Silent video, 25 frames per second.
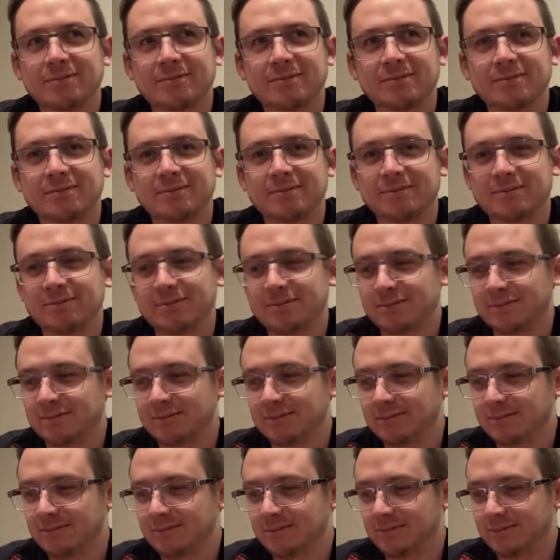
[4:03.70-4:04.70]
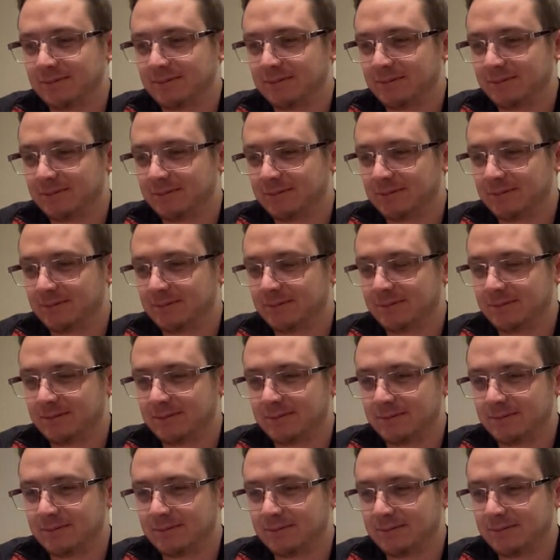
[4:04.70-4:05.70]

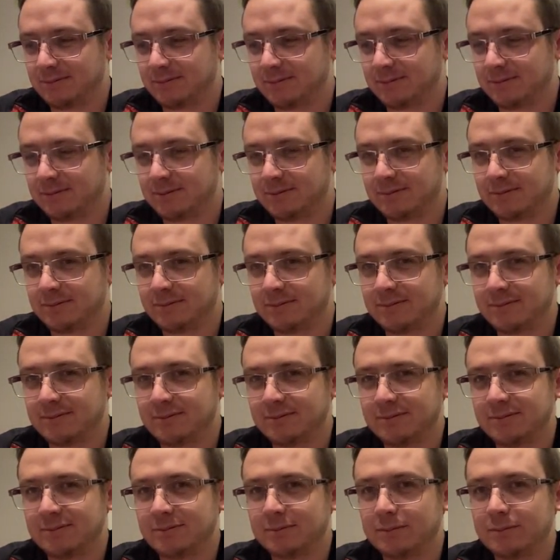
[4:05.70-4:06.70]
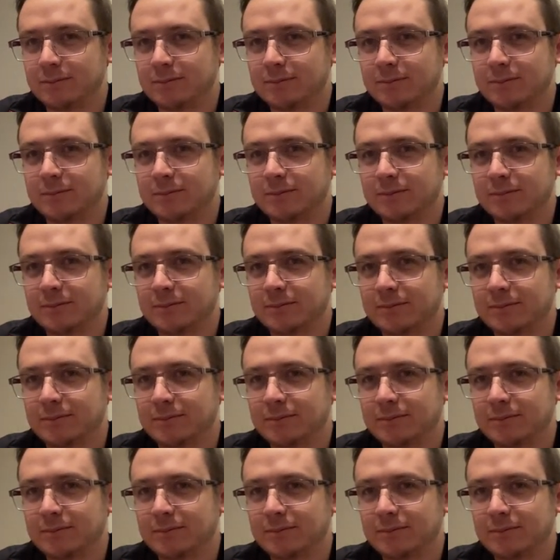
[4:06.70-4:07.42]
(silent)